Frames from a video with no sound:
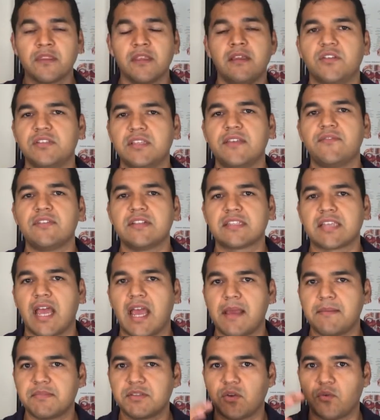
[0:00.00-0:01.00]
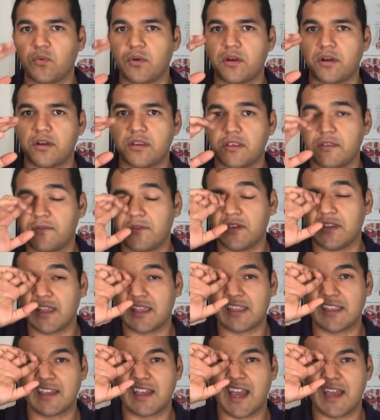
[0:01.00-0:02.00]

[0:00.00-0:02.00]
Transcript: There's even times where you feel like you